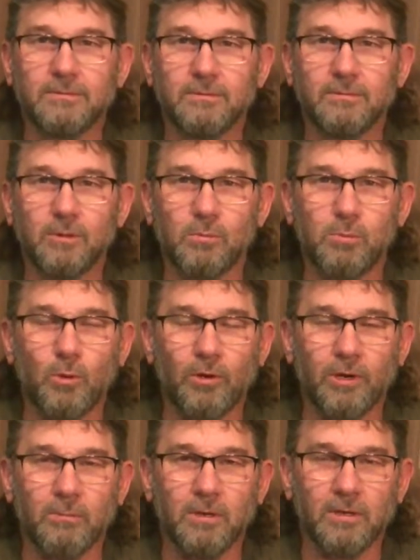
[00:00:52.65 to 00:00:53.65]
little poor
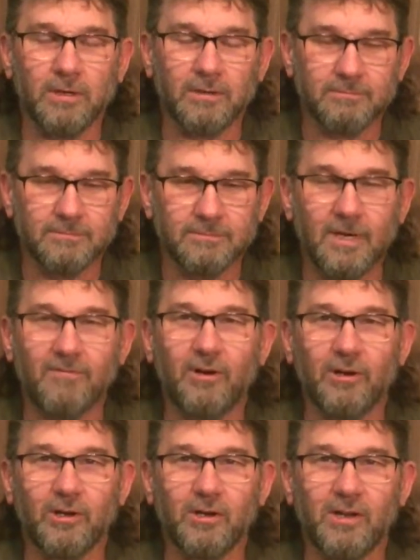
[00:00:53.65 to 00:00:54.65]
hillbilly. Not
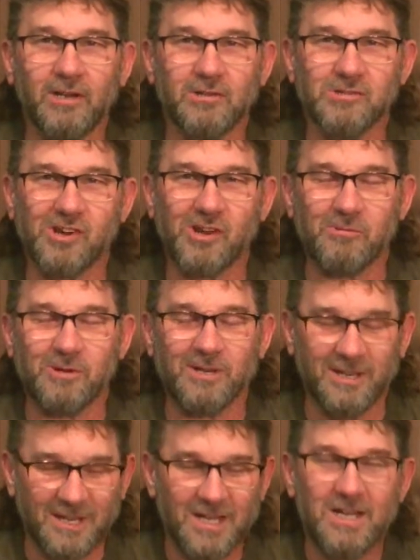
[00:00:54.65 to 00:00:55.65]
very good in English anyway.
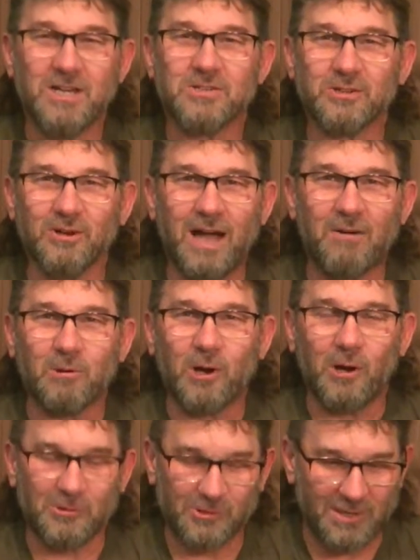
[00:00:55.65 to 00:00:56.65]
So I will
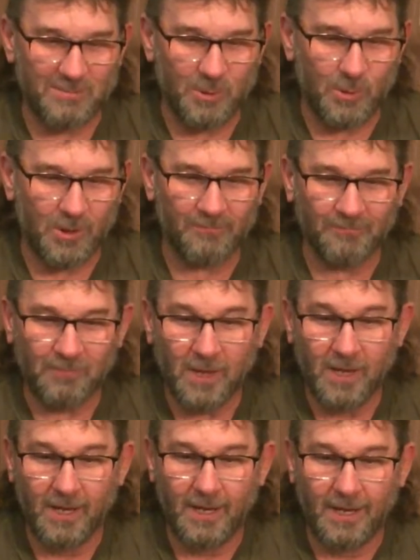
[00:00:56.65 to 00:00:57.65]
call it
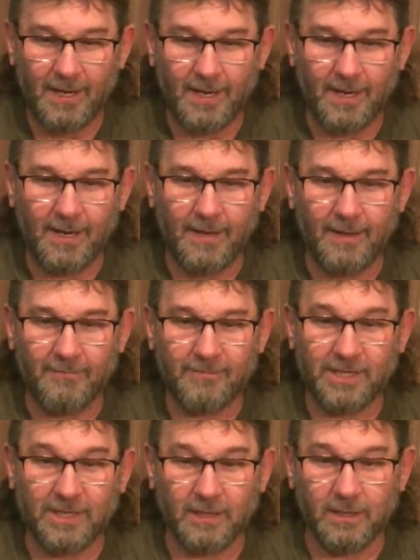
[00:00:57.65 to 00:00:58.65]
CEYOMER. I've
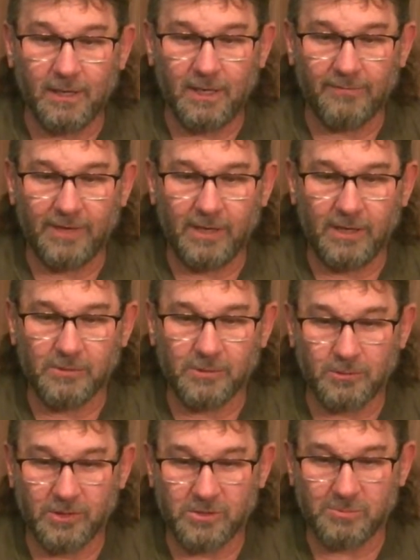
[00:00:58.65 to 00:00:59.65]
seen a lot of videos
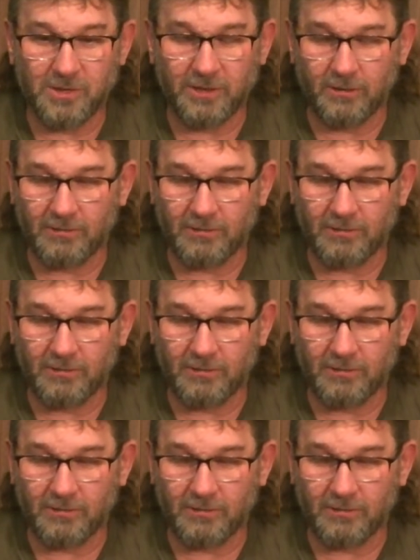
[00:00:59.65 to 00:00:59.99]
on this particular